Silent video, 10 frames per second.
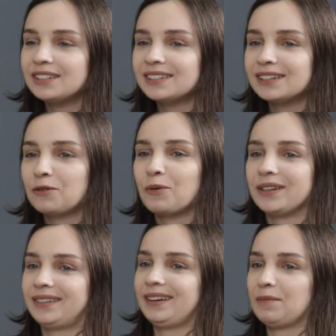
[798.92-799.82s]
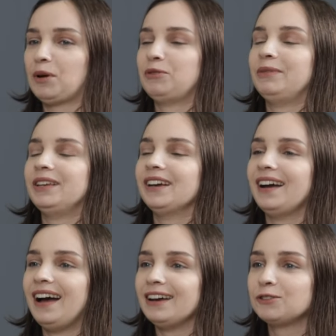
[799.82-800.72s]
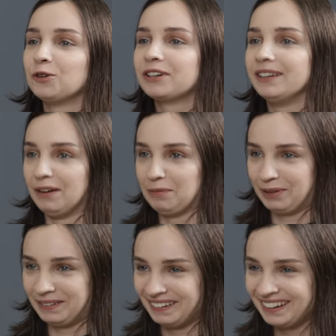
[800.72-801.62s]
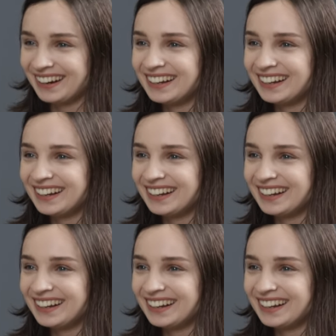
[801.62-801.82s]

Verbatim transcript: this is like one thing about me i don't give up mm.